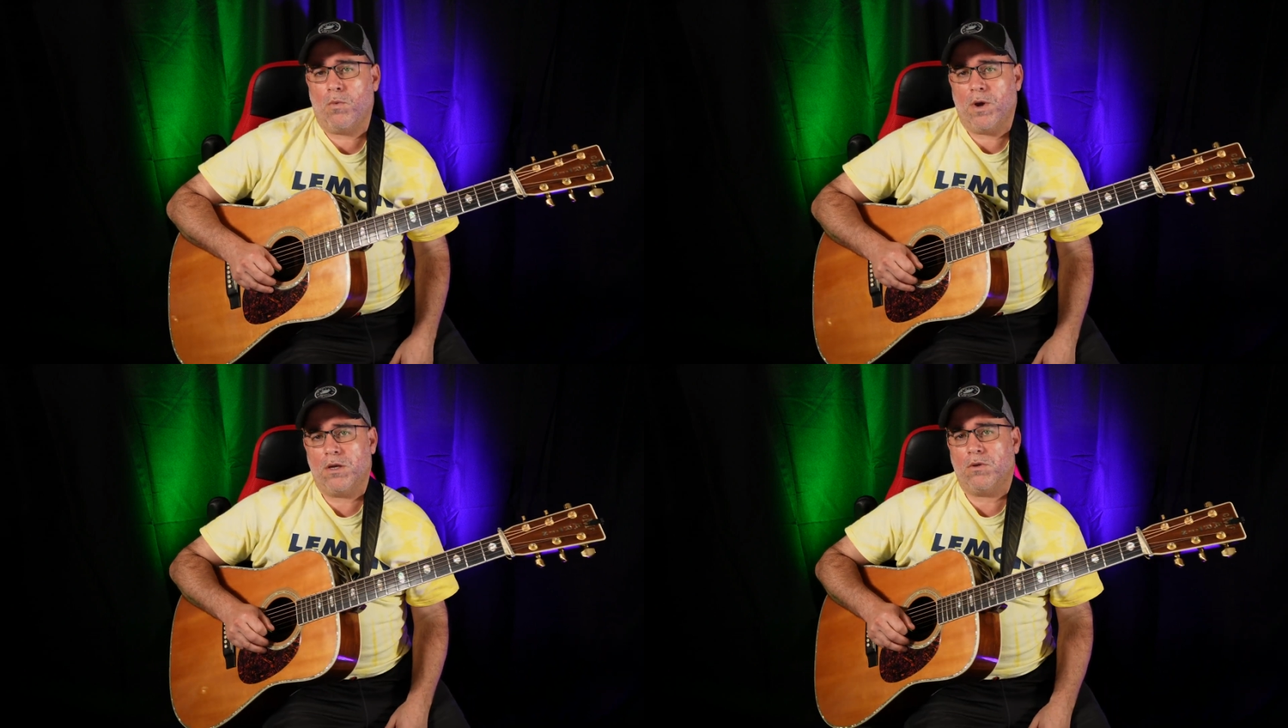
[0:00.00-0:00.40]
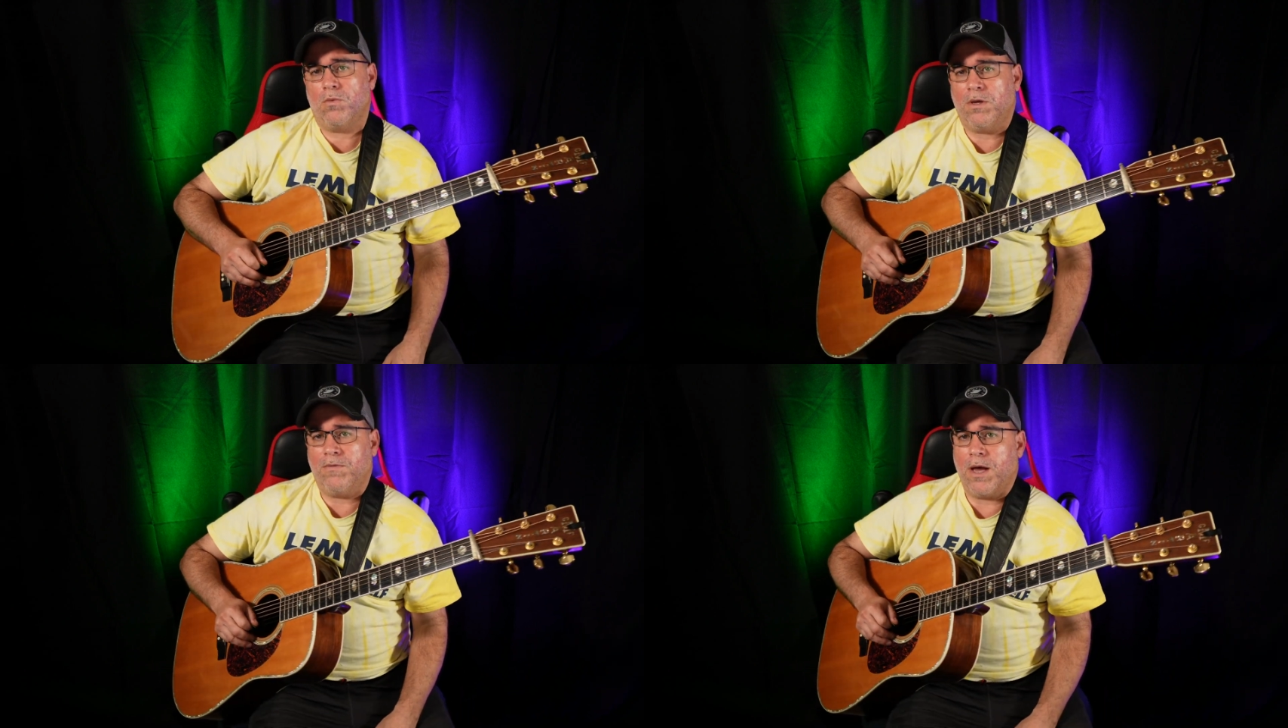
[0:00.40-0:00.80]
way to
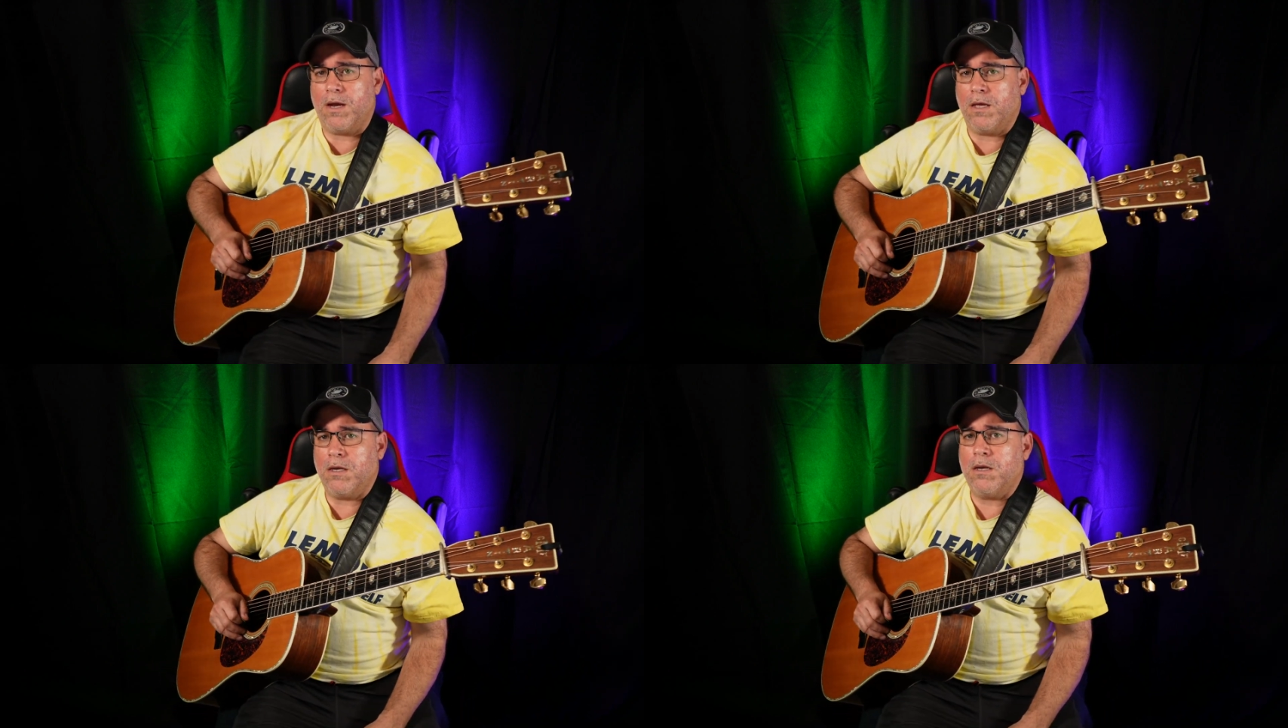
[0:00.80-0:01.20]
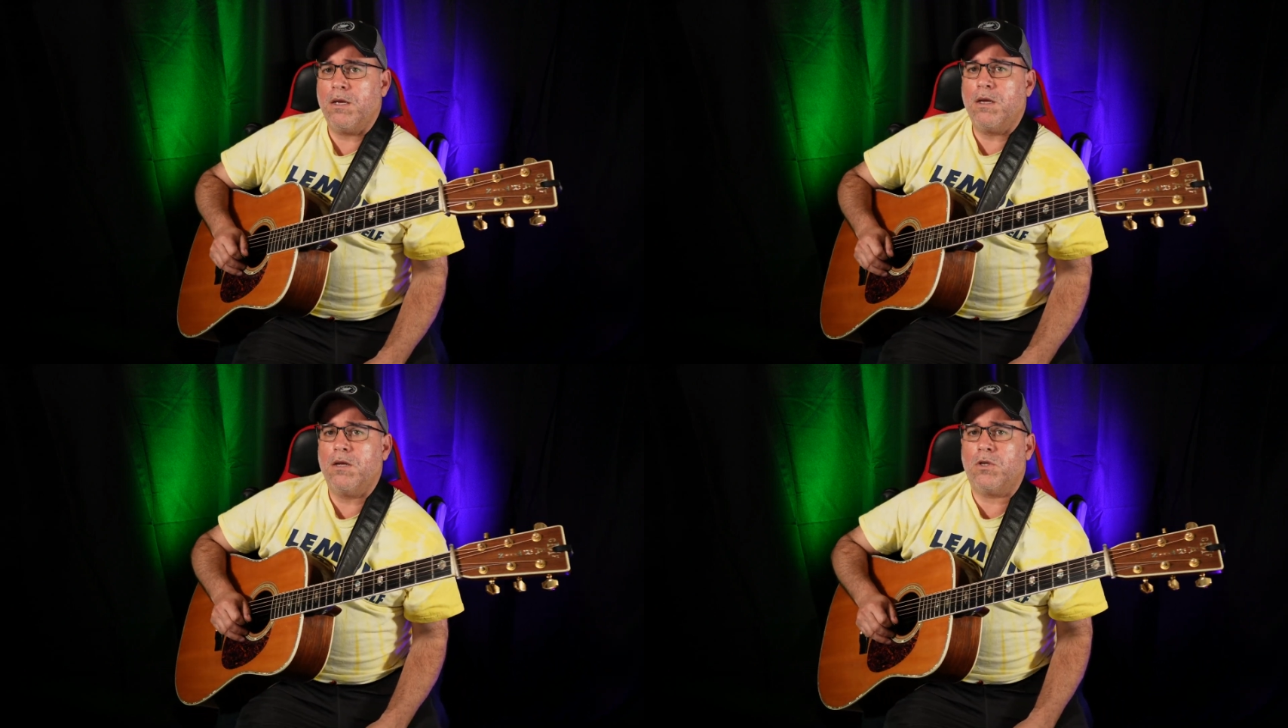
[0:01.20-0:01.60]
weave that in
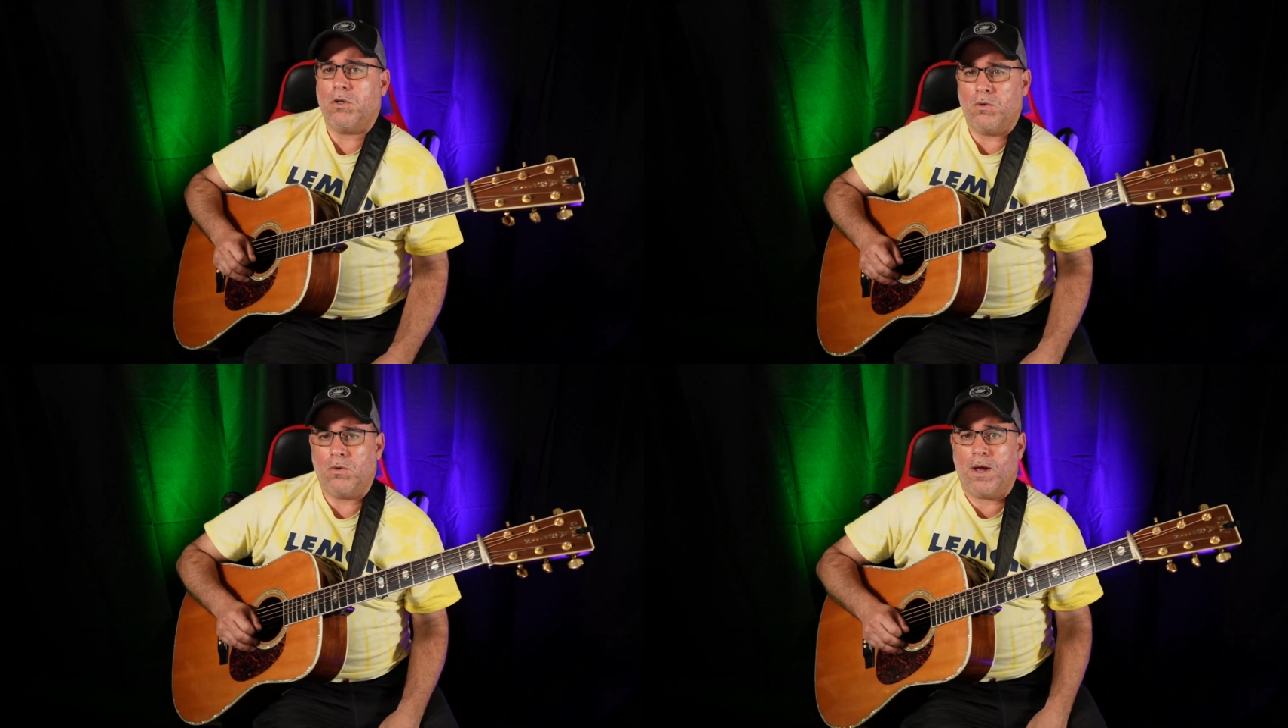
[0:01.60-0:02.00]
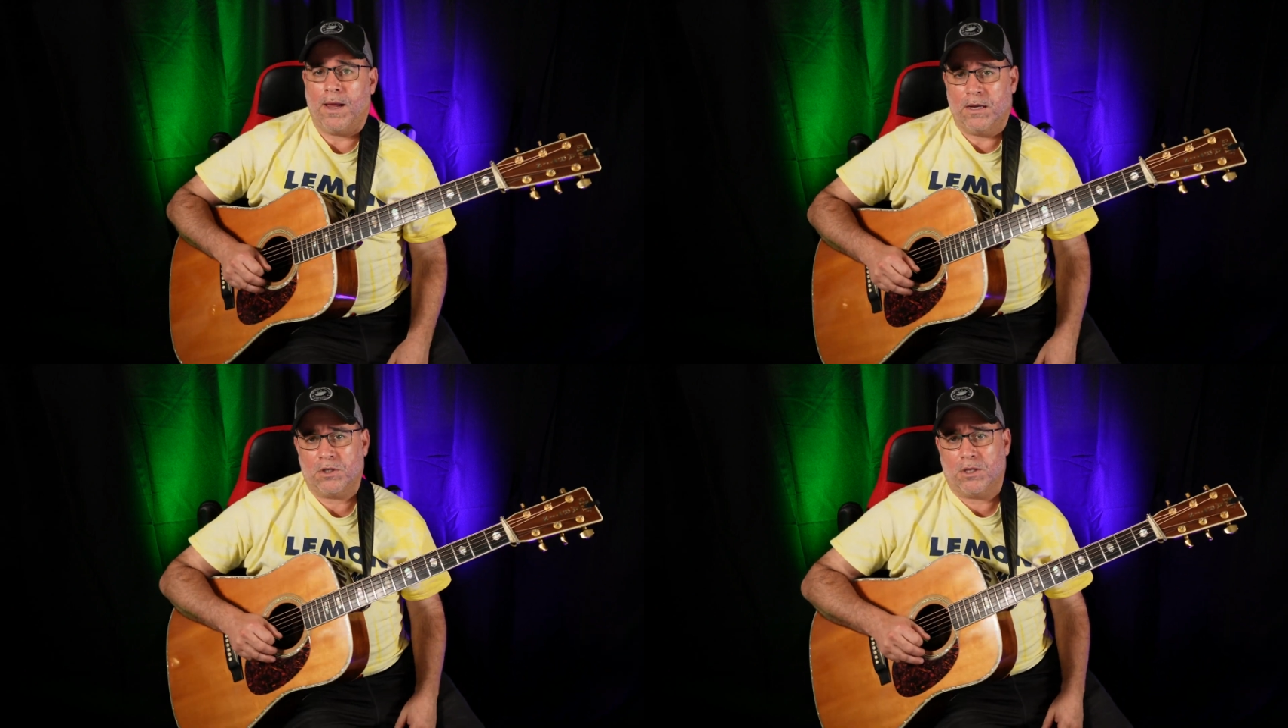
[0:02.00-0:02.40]
to
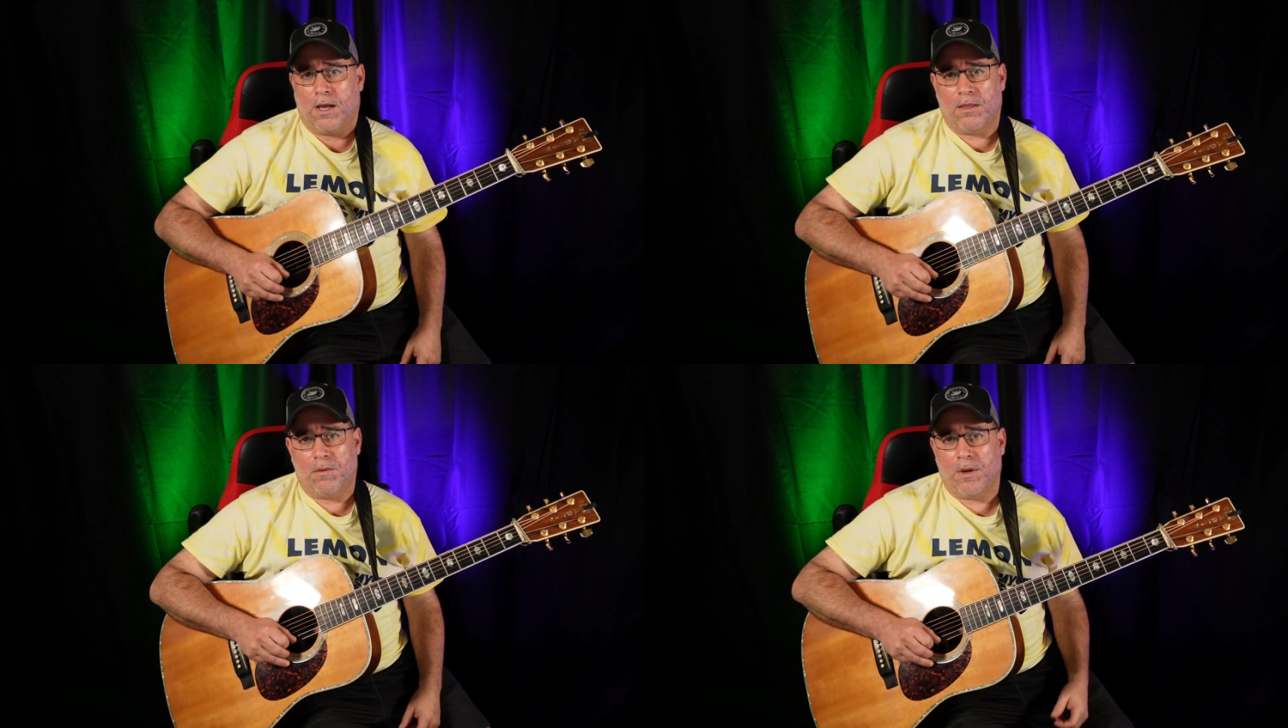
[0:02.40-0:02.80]
Angeline the